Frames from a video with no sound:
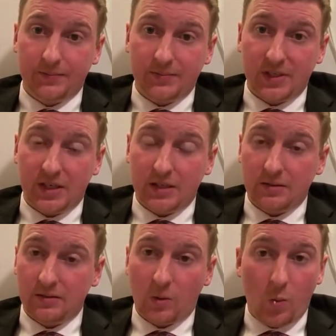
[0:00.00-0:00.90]
that
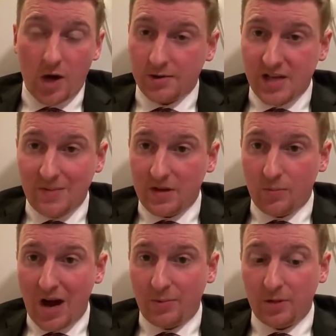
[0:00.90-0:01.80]
their water's not being
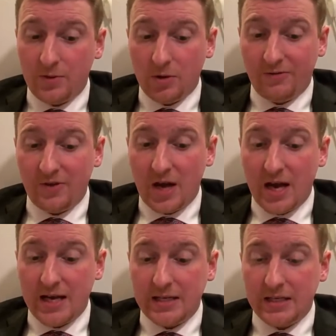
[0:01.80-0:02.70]
properly
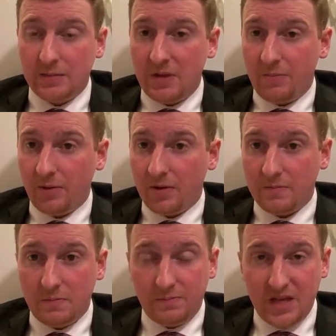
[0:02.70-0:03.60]
purified, that people are
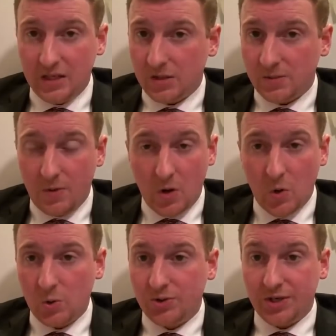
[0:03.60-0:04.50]
being
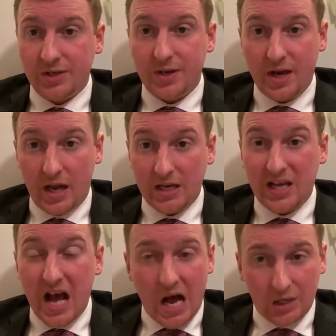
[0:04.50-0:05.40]
exposed and, and
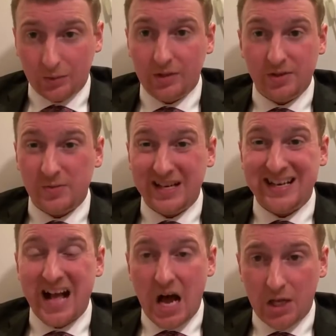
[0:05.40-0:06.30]
cholera. There's been a
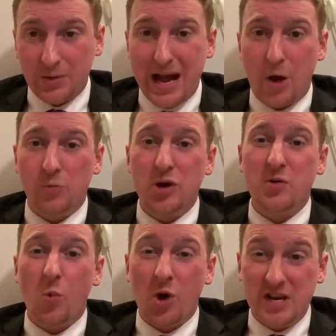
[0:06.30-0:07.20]
cholera
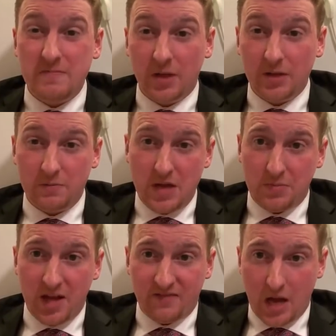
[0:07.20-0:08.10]
outbreak. One million
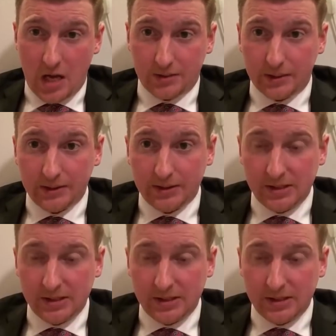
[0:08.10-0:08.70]
people have cholera.